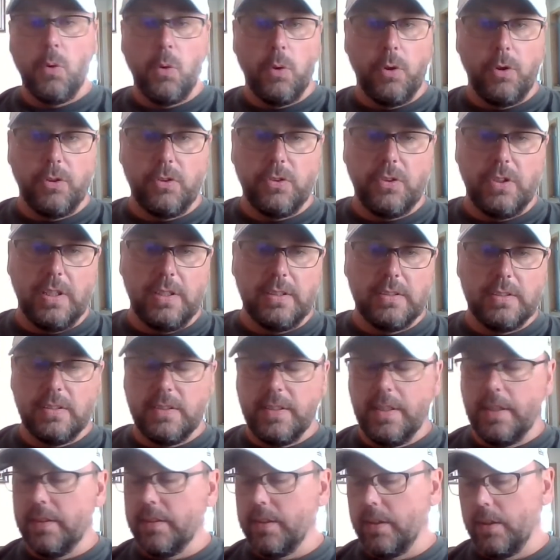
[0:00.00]
orders didn't
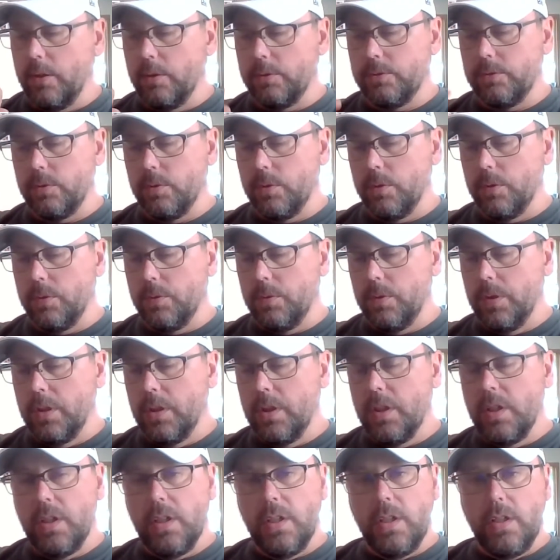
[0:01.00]
tend to go through,
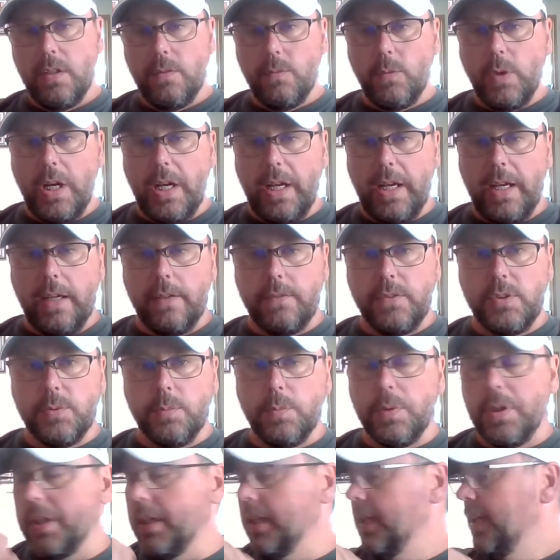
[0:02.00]
what have you.
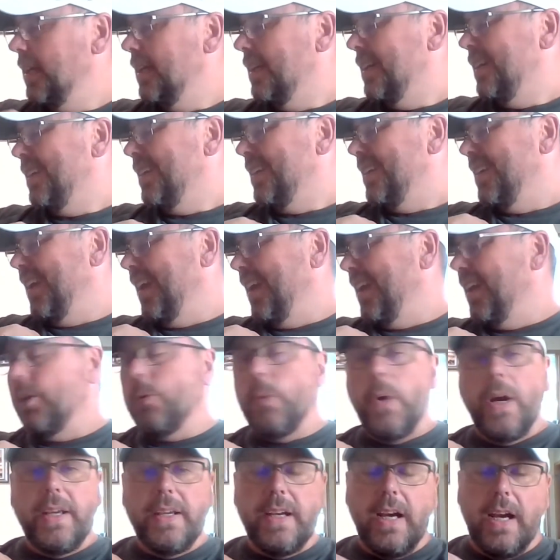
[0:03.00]
But
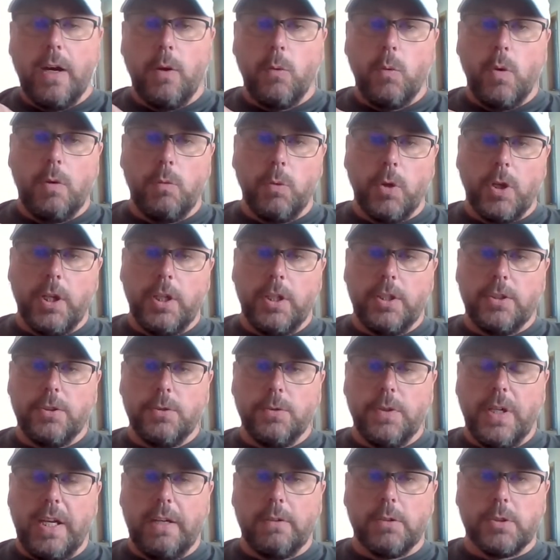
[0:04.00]
anyway, what we're going to do
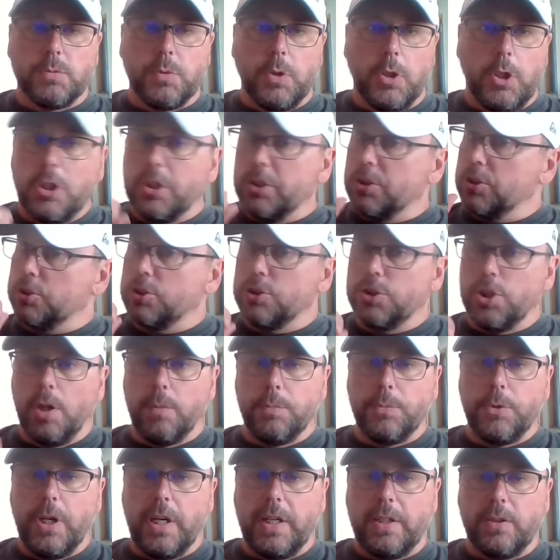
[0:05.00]
now is we're going to just
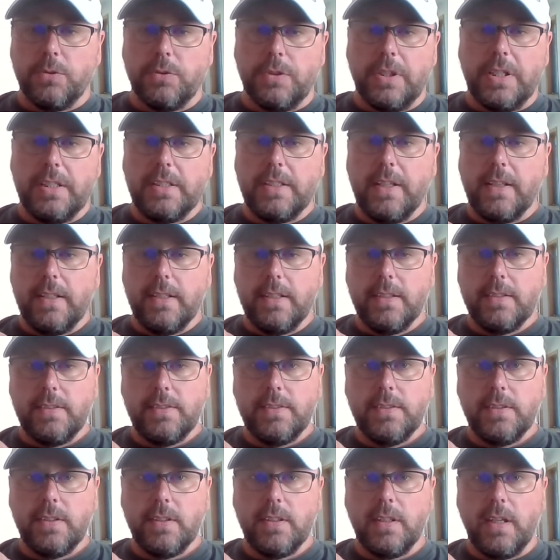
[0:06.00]
jump right on into
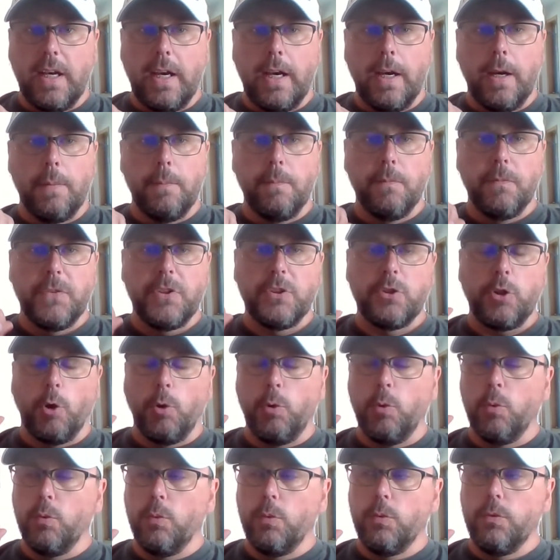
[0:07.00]
this.
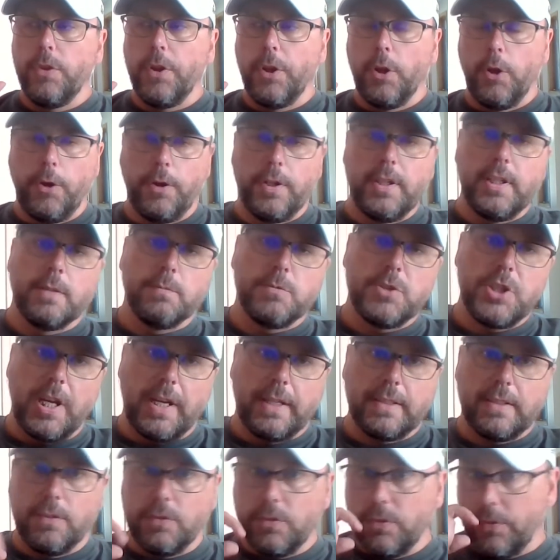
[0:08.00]
So the learning
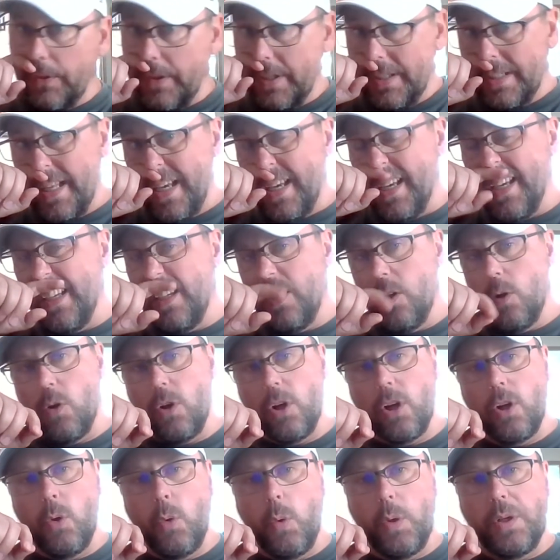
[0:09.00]
objectives for the day
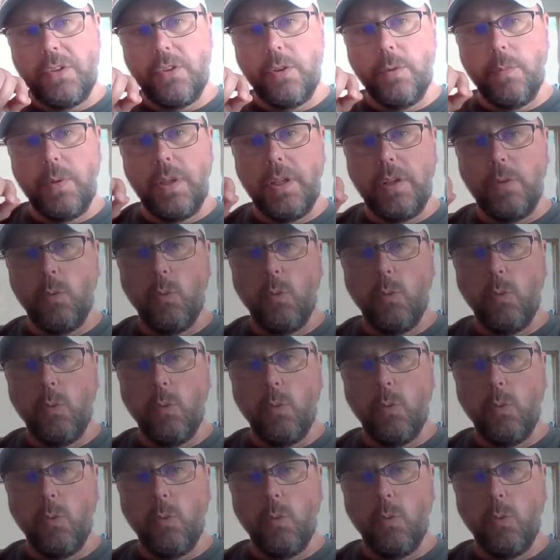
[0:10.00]
are going to be: